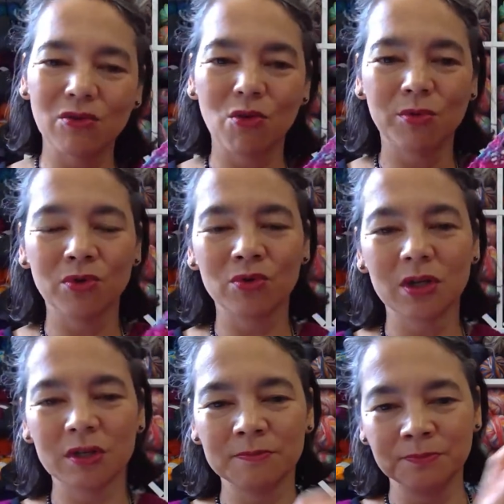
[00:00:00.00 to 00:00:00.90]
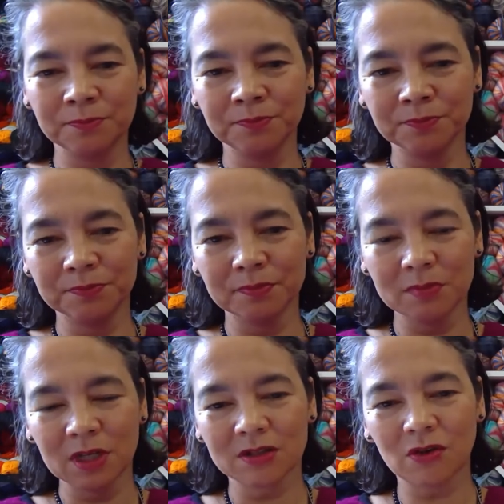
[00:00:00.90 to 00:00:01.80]
normal
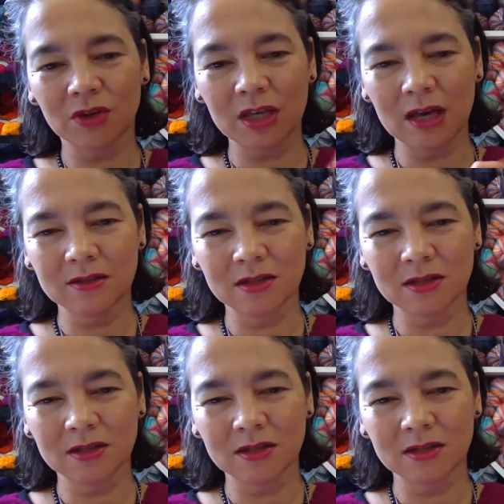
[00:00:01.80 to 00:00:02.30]
sock yarn.